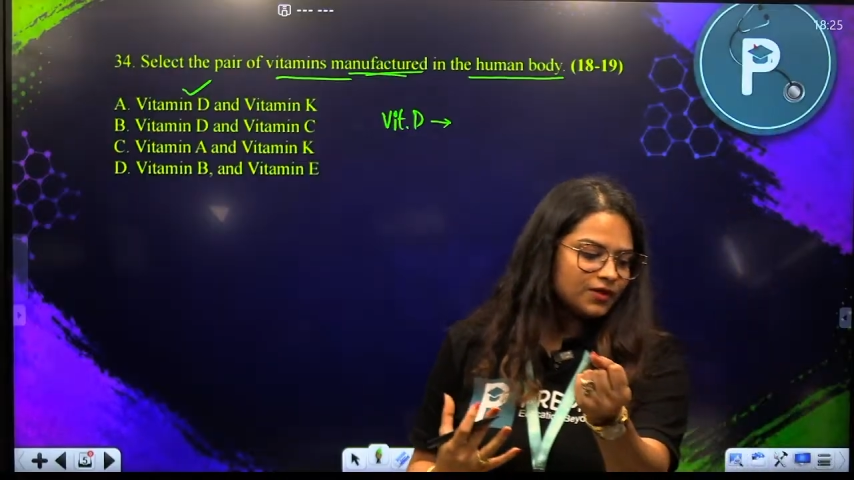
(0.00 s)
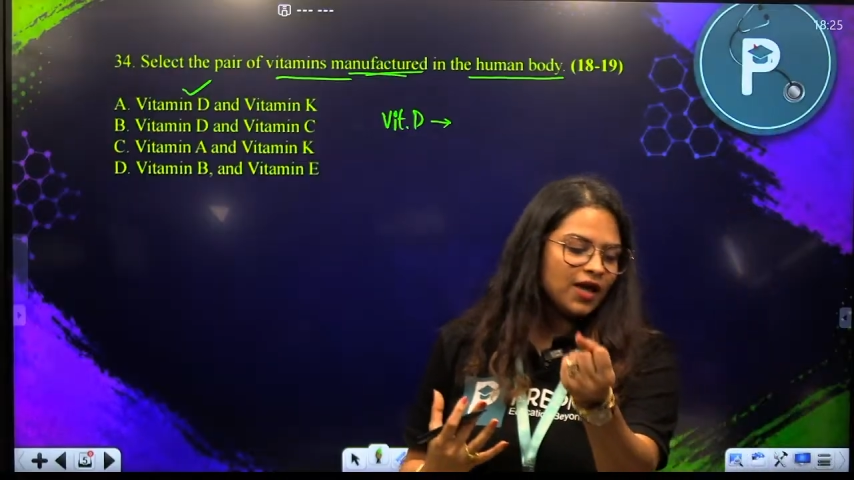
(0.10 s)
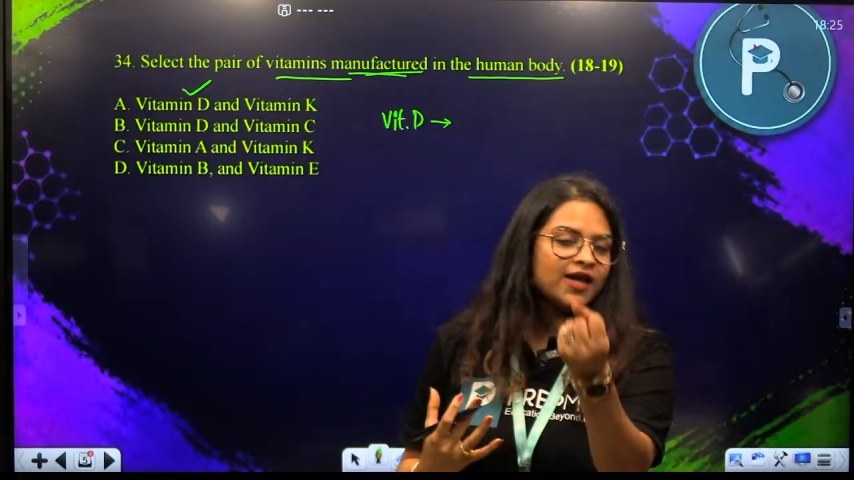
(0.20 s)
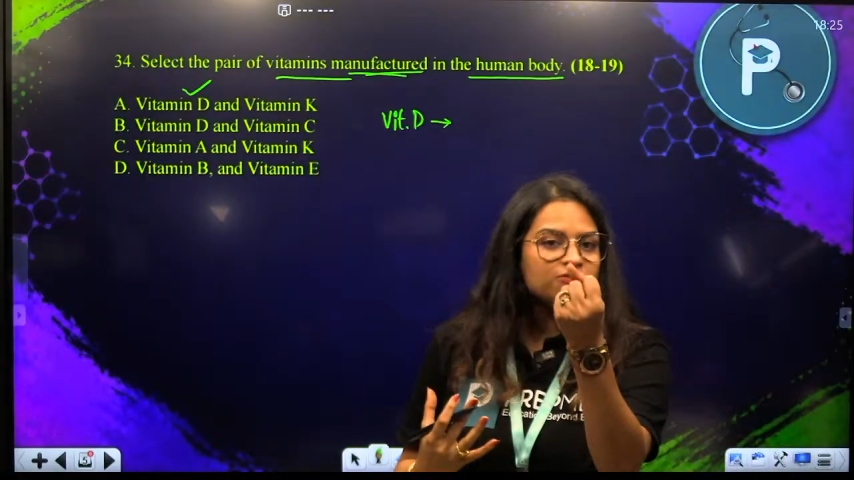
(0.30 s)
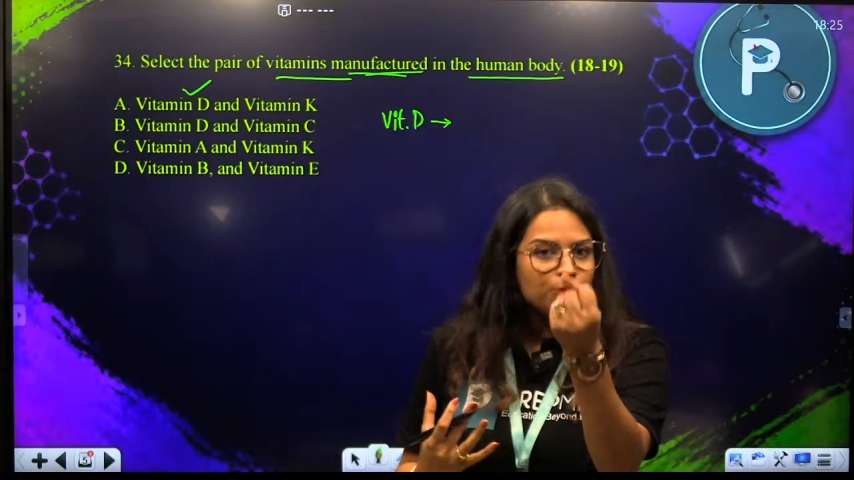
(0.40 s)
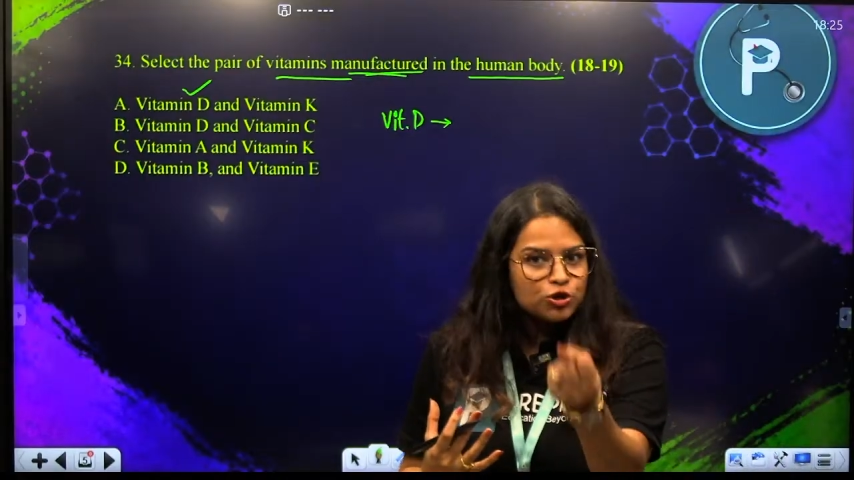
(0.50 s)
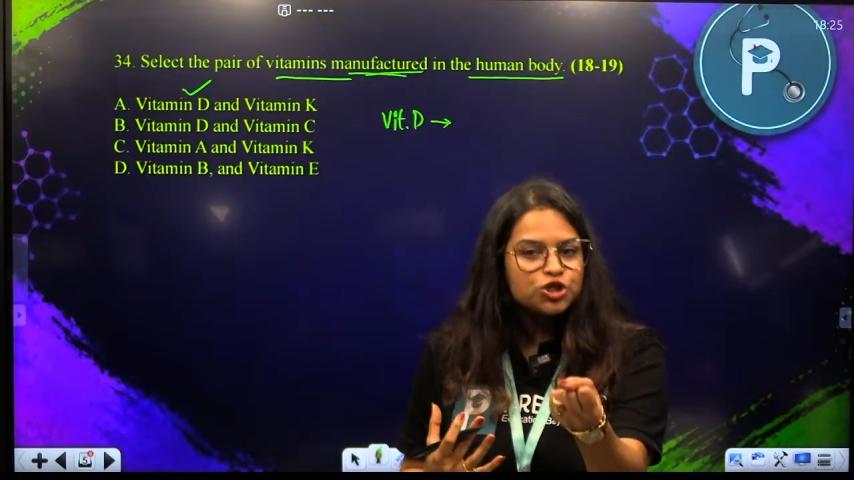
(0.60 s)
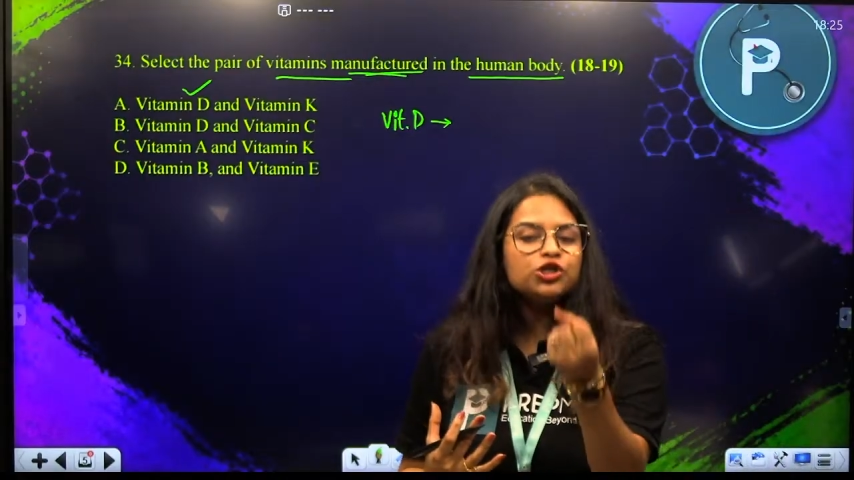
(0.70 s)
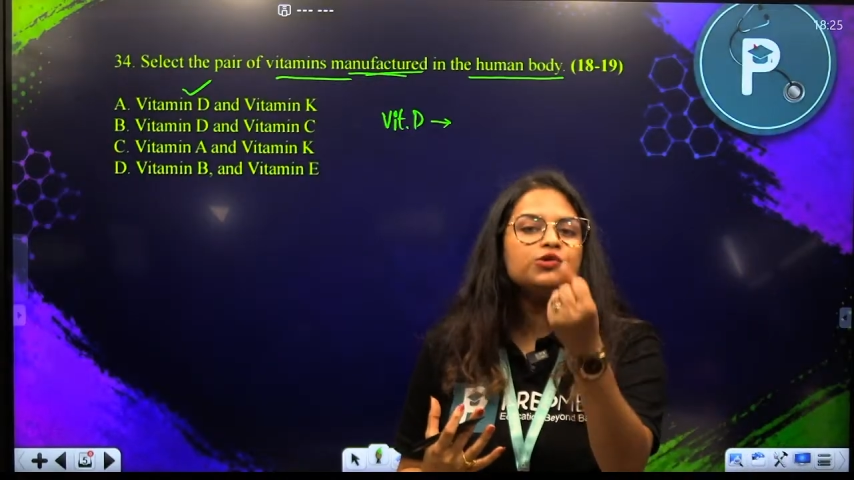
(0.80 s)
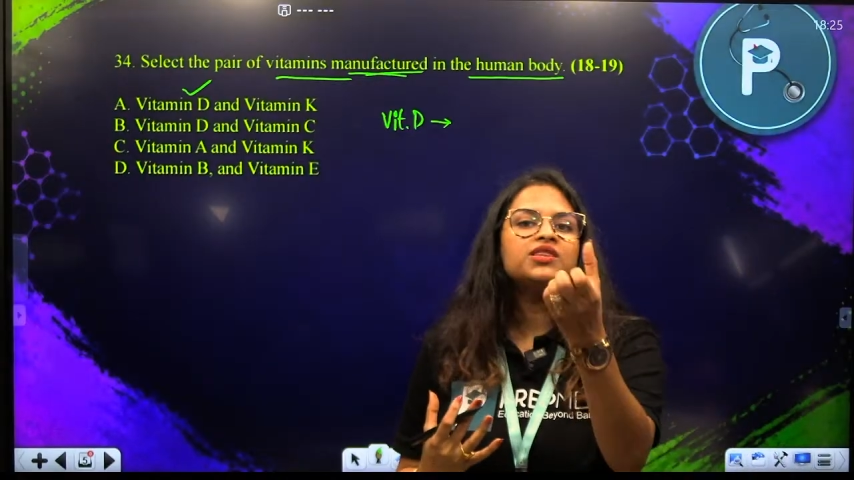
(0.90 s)
exposure
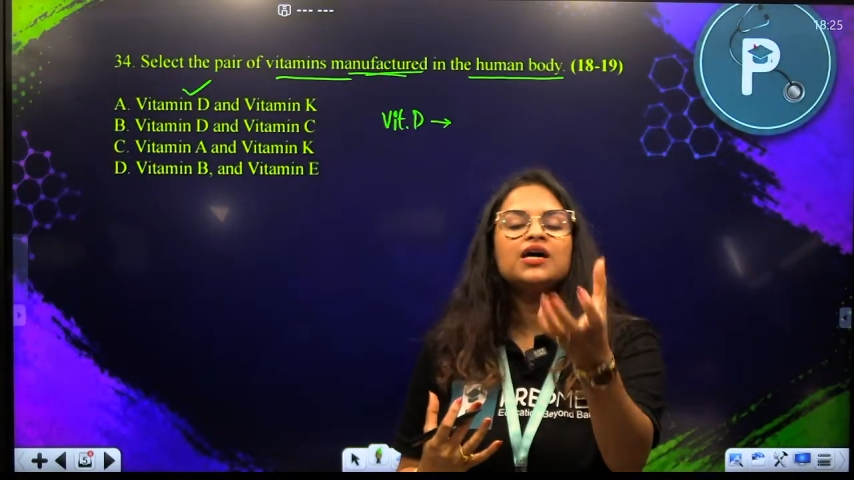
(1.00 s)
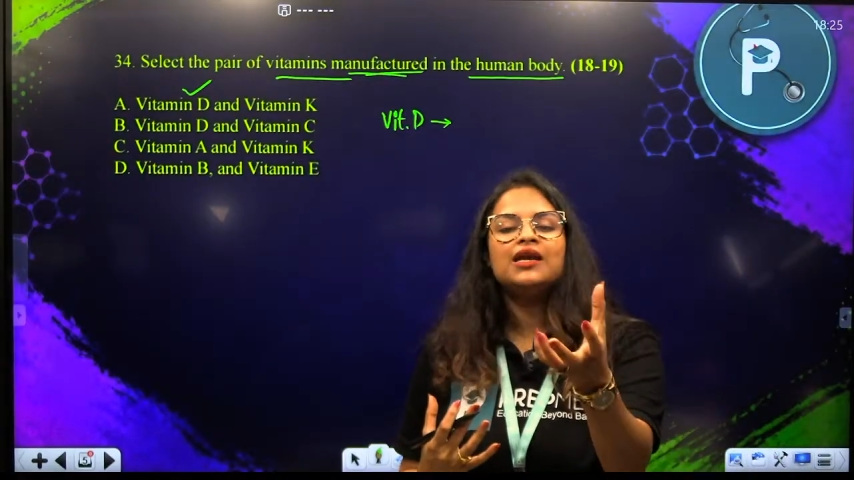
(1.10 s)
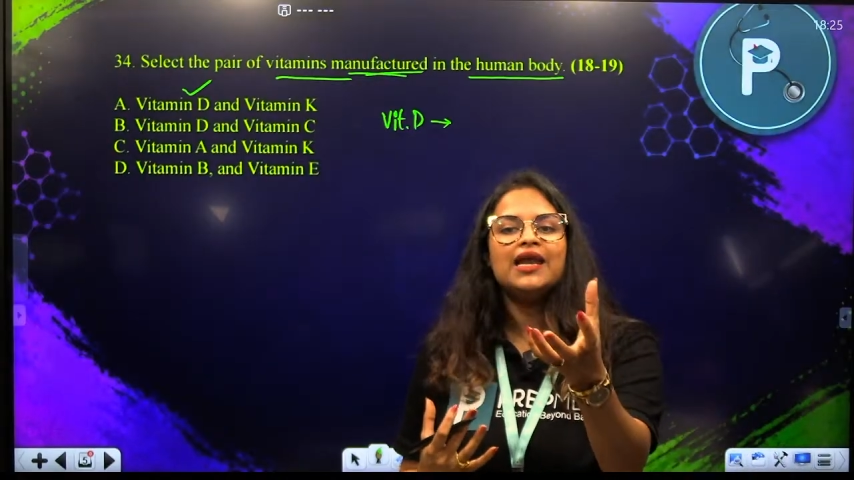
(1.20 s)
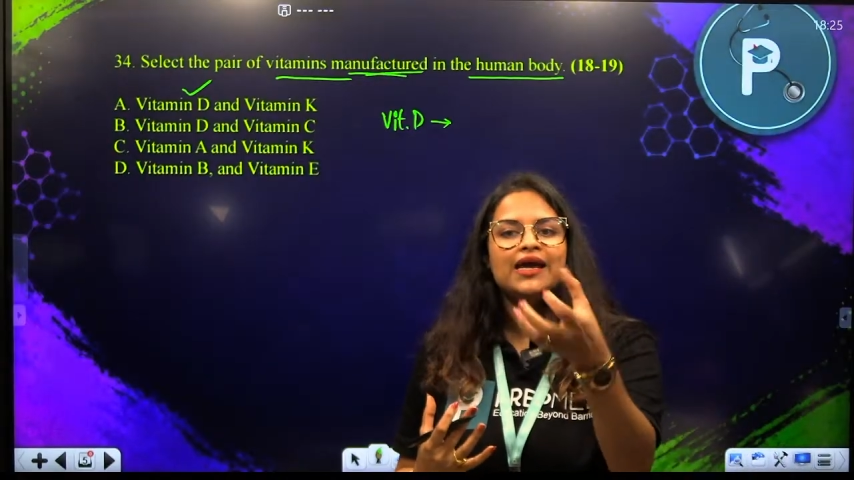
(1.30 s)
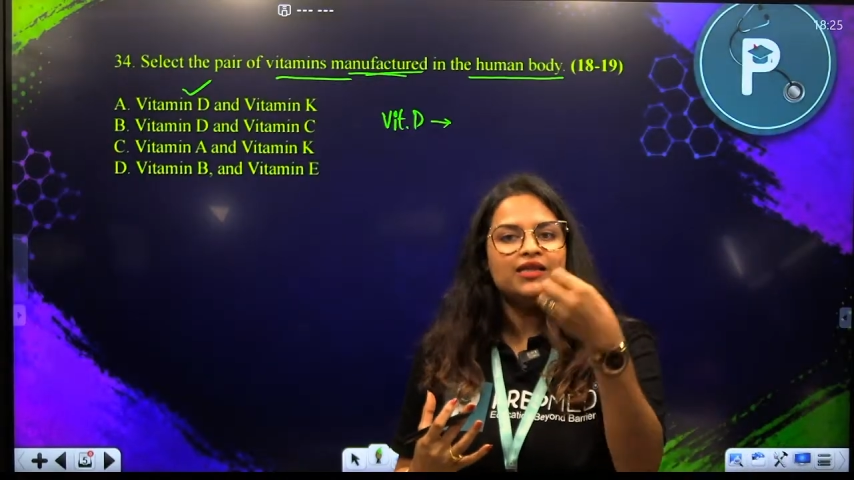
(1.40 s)
to sunlight.